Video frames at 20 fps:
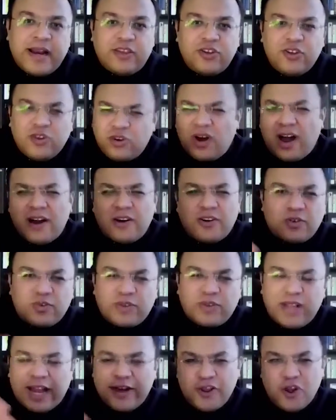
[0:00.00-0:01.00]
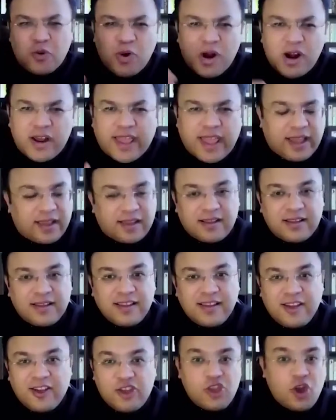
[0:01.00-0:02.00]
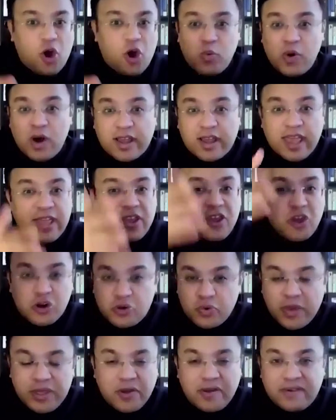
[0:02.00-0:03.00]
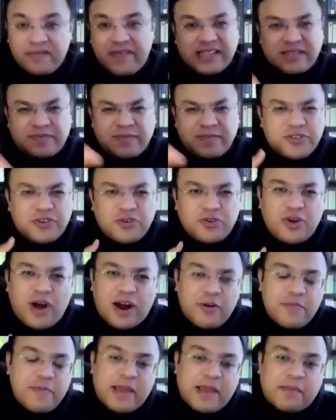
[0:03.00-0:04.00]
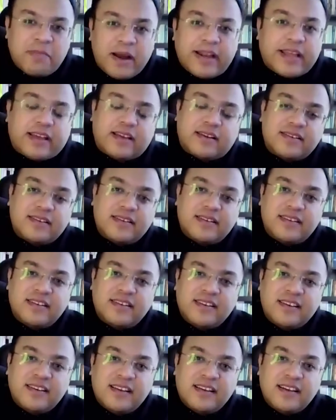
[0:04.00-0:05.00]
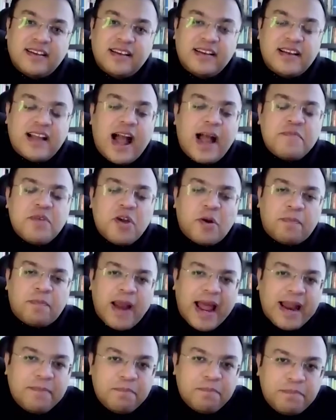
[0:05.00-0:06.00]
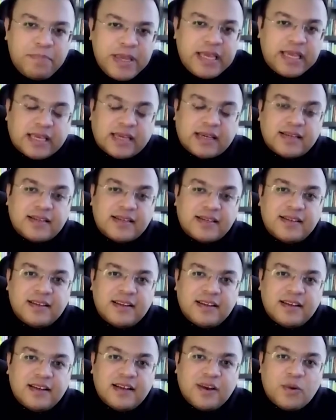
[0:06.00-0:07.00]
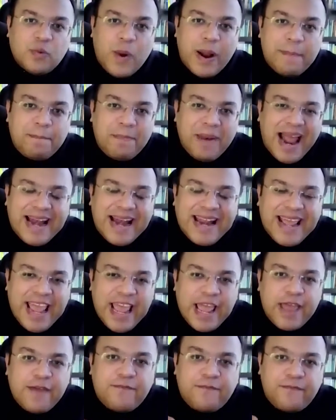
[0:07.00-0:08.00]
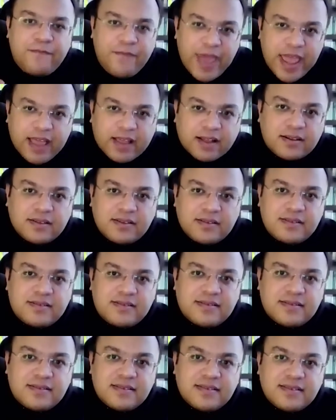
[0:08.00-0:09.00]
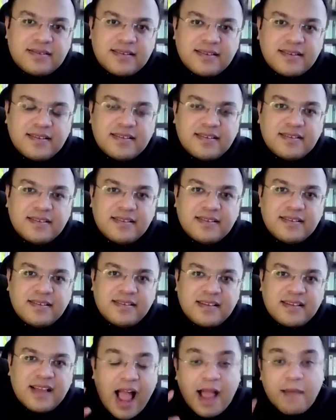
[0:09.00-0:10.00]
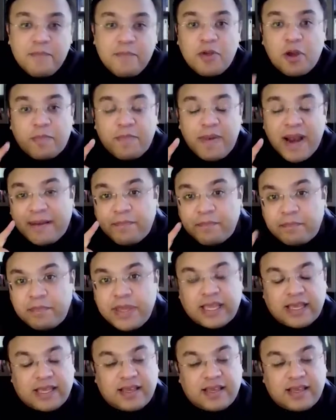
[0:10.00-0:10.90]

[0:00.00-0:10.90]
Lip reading: You know how to do that. You're working. You're doing your investments. You know how to make money. I'm your plan B. When plan A fails, I'm your plan B.